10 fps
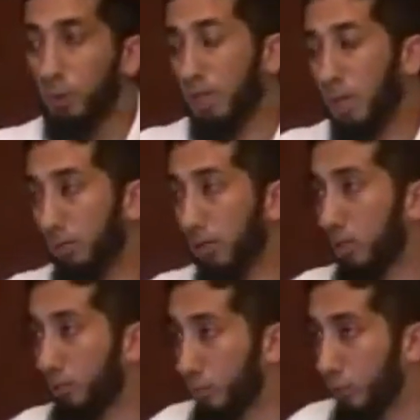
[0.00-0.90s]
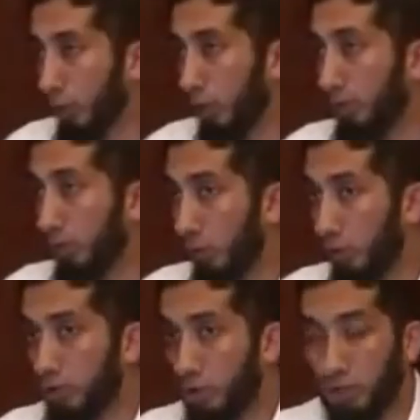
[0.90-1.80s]
become a community of
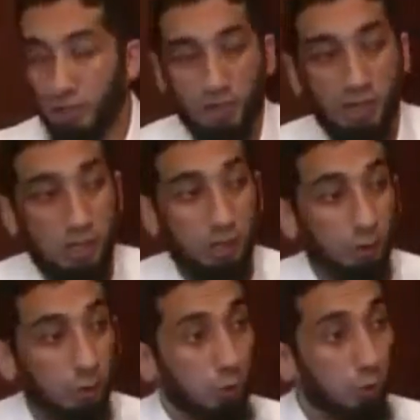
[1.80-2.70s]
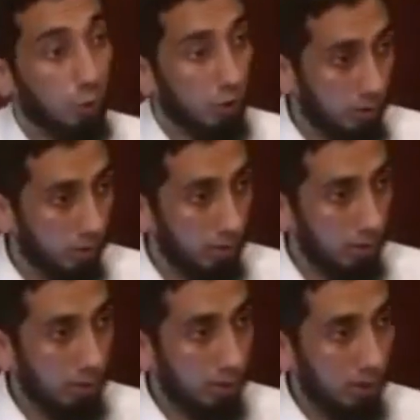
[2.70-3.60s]
encouraging each other to do good,
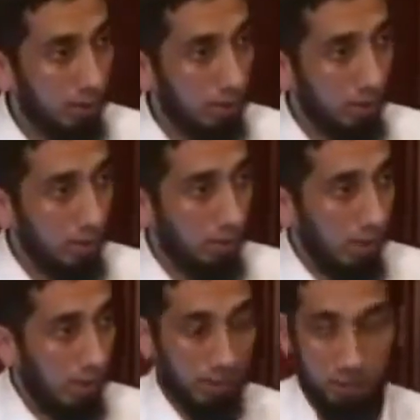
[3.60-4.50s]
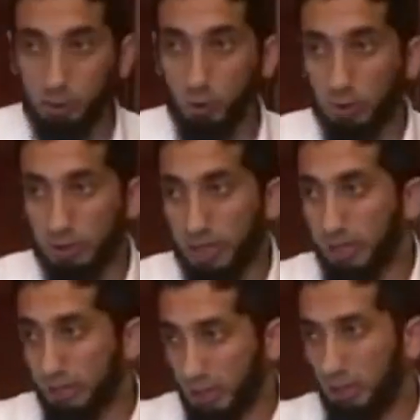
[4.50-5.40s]
and I tell you what that
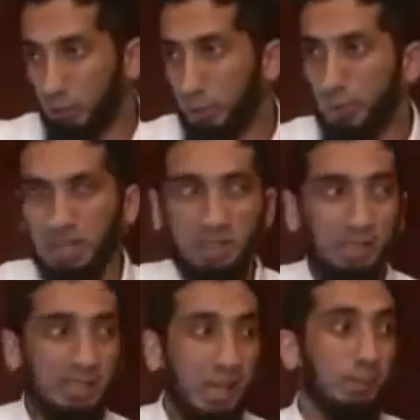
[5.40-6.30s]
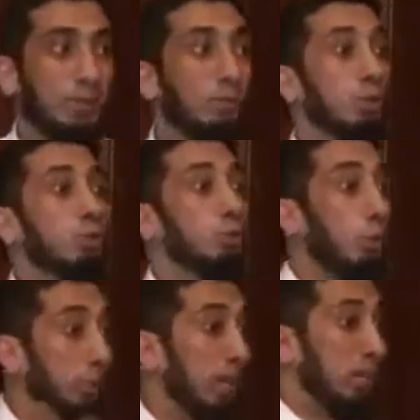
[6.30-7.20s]
is, I'll give you some practical examples of what you
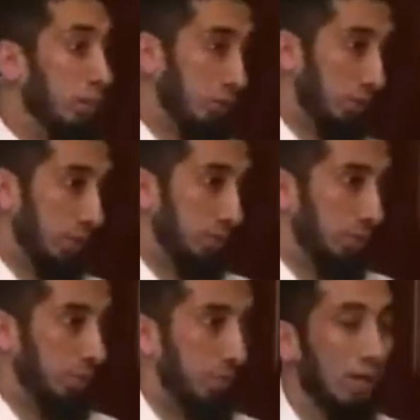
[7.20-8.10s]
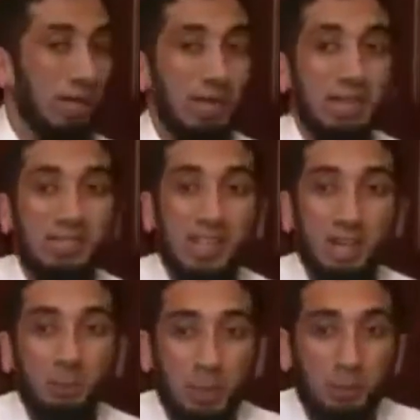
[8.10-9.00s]
should be encouraging people to do.
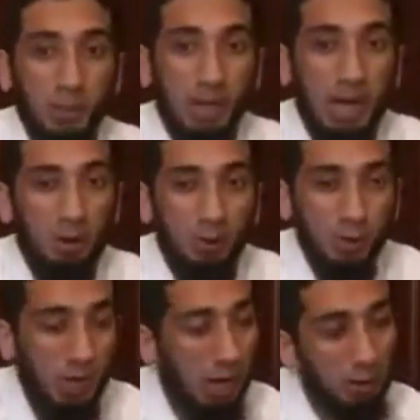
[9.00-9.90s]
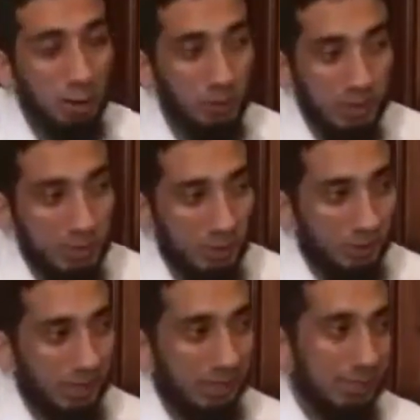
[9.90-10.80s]
Tell people how are you raising your
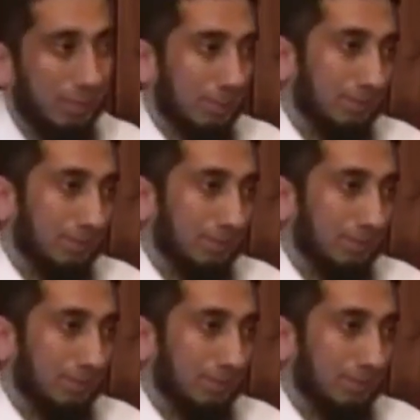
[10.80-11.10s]
kids?